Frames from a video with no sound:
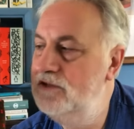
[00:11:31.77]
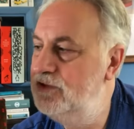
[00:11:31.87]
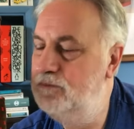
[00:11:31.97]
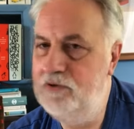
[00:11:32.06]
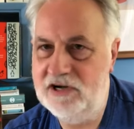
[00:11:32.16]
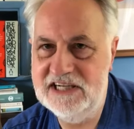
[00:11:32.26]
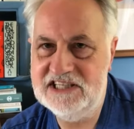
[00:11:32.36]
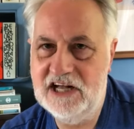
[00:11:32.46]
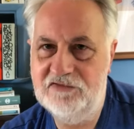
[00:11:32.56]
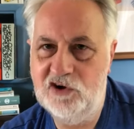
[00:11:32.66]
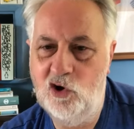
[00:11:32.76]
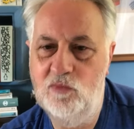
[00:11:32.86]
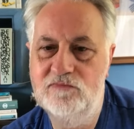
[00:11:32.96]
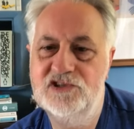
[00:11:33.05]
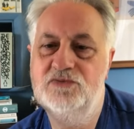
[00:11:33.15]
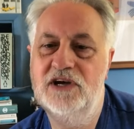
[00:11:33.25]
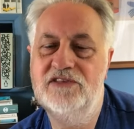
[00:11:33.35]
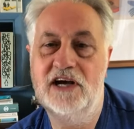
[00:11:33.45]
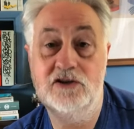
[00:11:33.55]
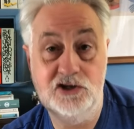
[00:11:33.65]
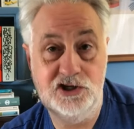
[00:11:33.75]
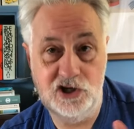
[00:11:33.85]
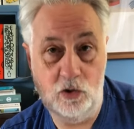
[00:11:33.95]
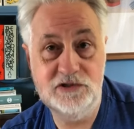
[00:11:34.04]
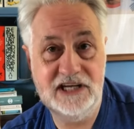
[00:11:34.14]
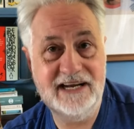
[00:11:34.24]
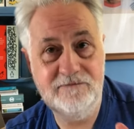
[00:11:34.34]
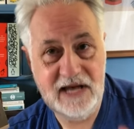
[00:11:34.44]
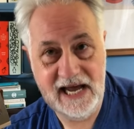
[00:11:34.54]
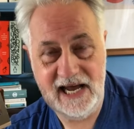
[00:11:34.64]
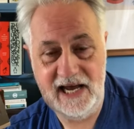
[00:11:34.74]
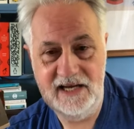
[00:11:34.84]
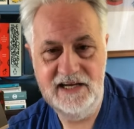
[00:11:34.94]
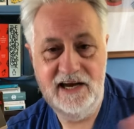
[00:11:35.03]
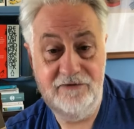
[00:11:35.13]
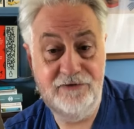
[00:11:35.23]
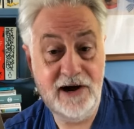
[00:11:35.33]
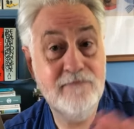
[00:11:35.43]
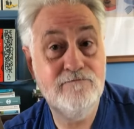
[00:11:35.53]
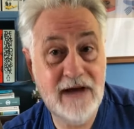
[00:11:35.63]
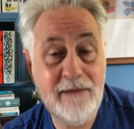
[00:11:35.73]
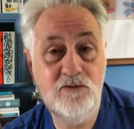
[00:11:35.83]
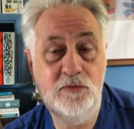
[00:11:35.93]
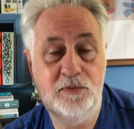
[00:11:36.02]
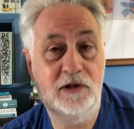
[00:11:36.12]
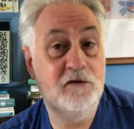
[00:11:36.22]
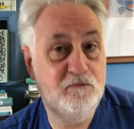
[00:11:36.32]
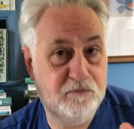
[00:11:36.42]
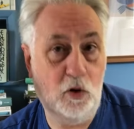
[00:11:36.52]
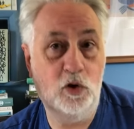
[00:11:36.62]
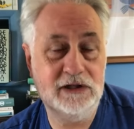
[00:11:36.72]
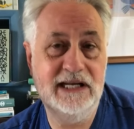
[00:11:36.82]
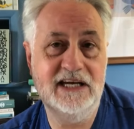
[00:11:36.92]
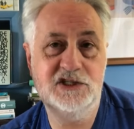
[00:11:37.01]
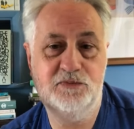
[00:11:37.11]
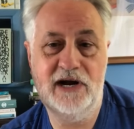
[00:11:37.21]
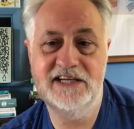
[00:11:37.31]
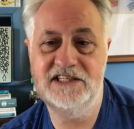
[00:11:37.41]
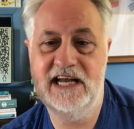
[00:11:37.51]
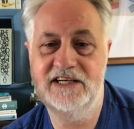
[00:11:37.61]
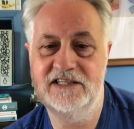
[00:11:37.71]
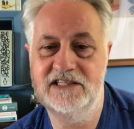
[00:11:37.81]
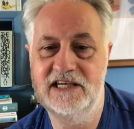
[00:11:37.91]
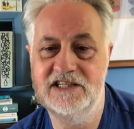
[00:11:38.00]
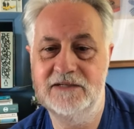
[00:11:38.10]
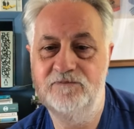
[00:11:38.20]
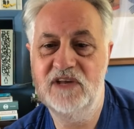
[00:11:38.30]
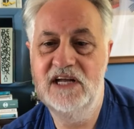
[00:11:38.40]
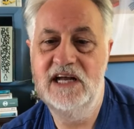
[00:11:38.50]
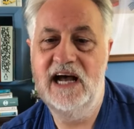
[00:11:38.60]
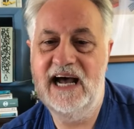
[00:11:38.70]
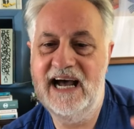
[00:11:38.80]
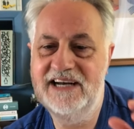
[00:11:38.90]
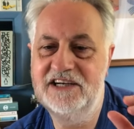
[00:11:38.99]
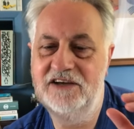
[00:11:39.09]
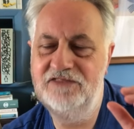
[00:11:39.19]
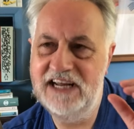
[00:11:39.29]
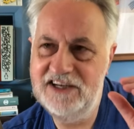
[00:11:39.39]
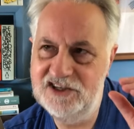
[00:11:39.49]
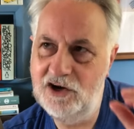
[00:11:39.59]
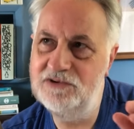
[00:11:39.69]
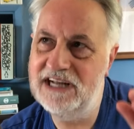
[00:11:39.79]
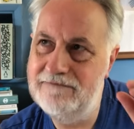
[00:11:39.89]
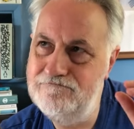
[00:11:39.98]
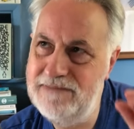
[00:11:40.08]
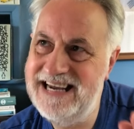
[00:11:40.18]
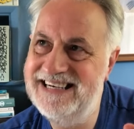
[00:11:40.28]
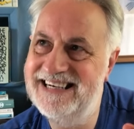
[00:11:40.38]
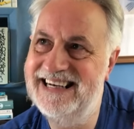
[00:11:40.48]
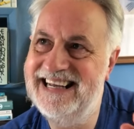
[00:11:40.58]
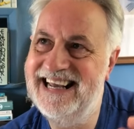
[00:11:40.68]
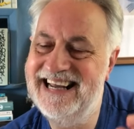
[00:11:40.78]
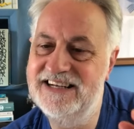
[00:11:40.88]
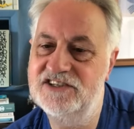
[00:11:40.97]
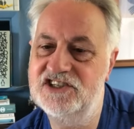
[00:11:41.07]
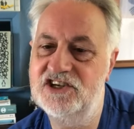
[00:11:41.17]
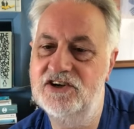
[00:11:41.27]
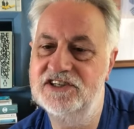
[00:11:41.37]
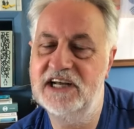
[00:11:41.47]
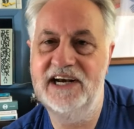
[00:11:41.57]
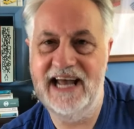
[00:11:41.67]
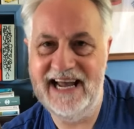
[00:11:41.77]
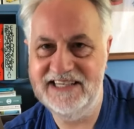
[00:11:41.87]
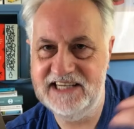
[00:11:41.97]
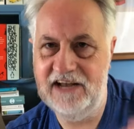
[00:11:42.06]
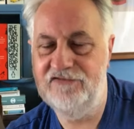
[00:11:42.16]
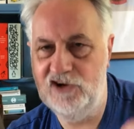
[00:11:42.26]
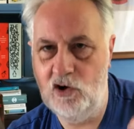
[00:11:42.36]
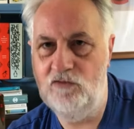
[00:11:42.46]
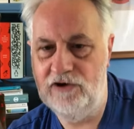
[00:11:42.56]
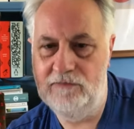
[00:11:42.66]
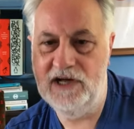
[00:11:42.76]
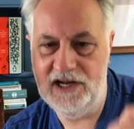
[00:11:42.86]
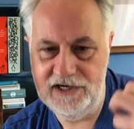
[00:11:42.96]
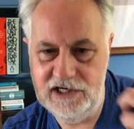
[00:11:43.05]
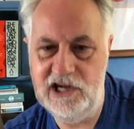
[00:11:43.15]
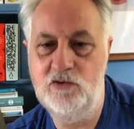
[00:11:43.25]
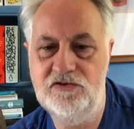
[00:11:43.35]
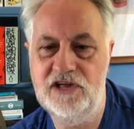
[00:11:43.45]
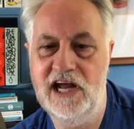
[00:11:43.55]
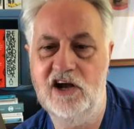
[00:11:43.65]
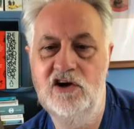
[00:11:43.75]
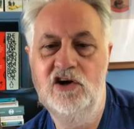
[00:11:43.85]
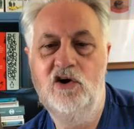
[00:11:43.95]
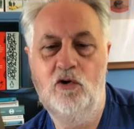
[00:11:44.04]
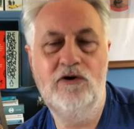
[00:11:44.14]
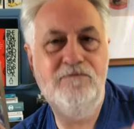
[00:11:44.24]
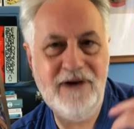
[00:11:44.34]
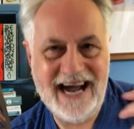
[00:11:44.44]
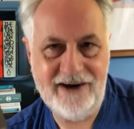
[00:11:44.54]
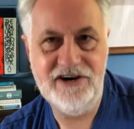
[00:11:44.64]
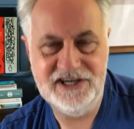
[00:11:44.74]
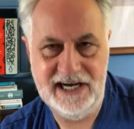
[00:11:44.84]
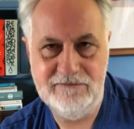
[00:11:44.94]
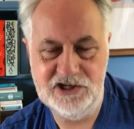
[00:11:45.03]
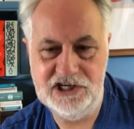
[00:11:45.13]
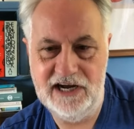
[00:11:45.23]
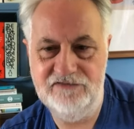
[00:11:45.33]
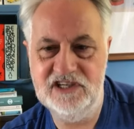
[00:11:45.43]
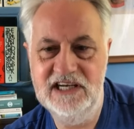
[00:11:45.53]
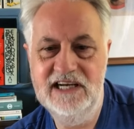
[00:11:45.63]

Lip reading: The book itself opens with a jolting pair of very memorable, if boldly expressed, sentences. And they don't immediately insert an SF novum, a new thing, or a paradigm shift